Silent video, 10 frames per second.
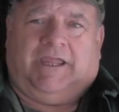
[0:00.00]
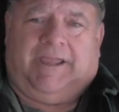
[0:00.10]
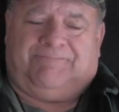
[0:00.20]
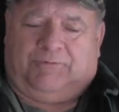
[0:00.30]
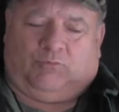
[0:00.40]

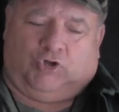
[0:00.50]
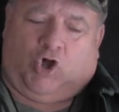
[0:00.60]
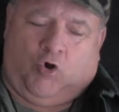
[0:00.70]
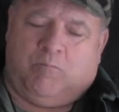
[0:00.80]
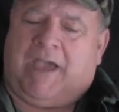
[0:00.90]
If it will
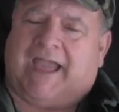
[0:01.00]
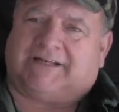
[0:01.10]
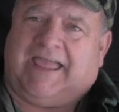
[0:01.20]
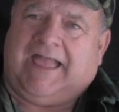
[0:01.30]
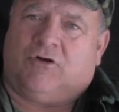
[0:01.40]
go
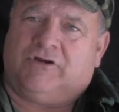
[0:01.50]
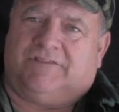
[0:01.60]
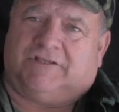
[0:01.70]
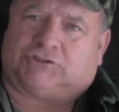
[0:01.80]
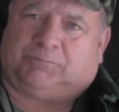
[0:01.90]
back down
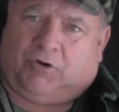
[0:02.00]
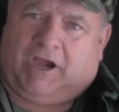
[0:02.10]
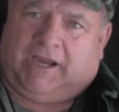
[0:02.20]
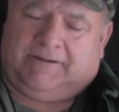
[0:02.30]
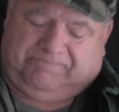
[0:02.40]
in the
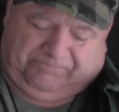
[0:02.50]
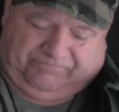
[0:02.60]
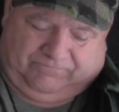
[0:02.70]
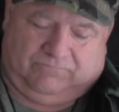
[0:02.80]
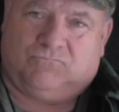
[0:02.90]
spring,
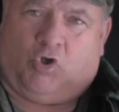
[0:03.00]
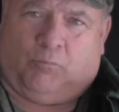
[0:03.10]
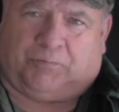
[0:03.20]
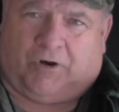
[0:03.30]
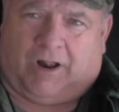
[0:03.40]

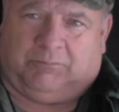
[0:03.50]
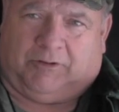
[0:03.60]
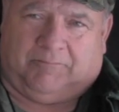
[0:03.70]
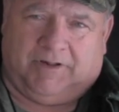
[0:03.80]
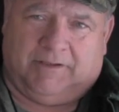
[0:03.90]
no
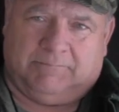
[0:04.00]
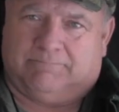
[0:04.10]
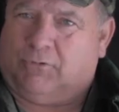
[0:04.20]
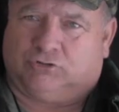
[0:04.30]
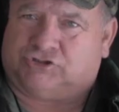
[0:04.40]
problem.
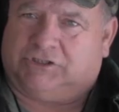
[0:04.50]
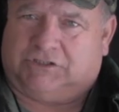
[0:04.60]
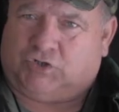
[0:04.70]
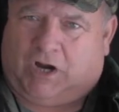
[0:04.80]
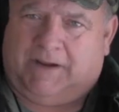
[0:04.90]
But most of
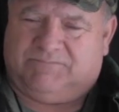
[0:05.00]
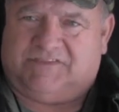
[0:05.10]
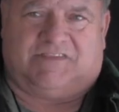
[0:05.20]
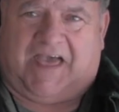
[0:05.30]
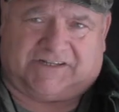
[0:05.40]
the
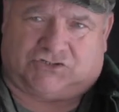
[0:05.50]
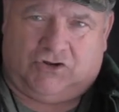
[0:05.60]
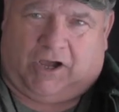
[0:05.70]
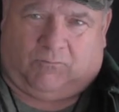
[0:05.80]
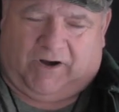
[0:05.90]
time, that's
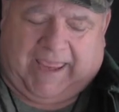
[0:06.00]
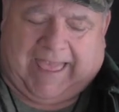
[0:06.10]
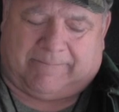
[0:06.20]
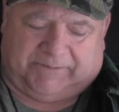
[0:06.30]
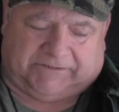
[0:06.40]
not what
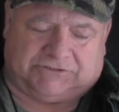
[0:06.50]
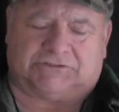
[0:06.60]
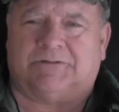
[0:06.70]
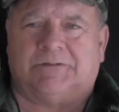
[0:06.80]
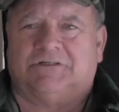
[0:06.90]

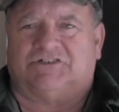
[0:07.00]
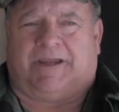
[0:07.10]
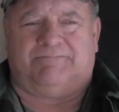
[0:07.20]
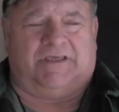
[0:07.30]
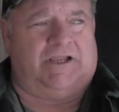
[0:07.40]
happens.
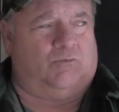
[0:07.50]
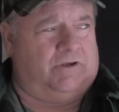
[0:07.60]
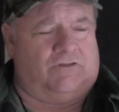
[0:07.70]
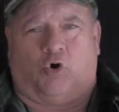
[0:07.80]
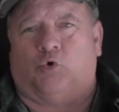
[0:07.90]
Same thing
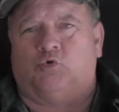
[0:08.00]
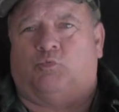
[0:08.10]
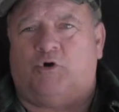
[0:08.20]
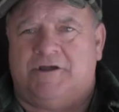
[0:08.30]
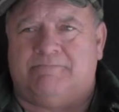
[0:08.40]
with old
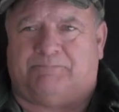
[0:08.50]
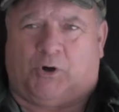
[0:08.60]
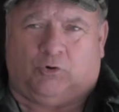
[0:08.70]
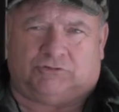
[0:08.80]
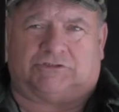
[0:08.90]
wooden
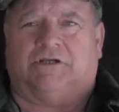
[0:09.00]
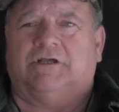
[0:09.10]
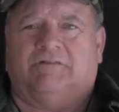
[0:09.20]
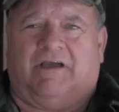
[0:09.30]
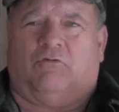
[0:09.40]
posts
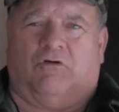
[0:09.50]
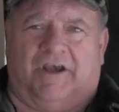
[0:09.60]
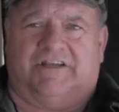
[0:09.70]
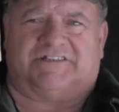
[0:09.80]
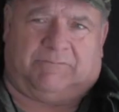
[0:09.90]
that were
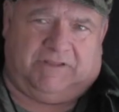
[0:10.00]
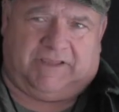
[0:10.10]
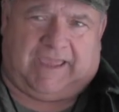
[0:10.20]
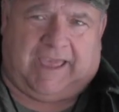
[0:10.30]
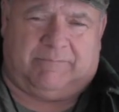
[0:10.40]
under some of
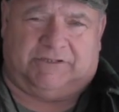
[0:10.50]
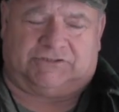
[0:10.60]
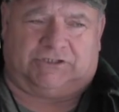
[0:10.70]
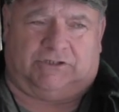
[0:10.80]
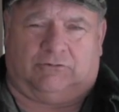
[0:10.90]
the
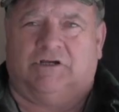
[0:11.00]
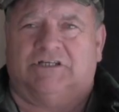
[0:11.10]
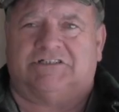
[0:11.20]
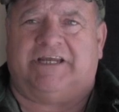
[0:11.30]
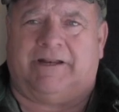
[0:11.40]
cabins, you know,
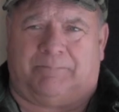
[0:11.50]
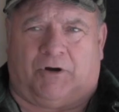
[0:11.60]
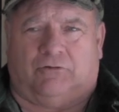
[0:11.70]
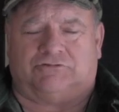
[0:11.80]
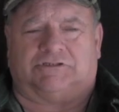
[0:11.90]
cedar
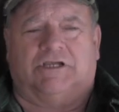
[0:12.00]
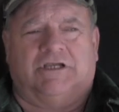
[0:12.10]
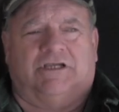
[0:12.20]
posts.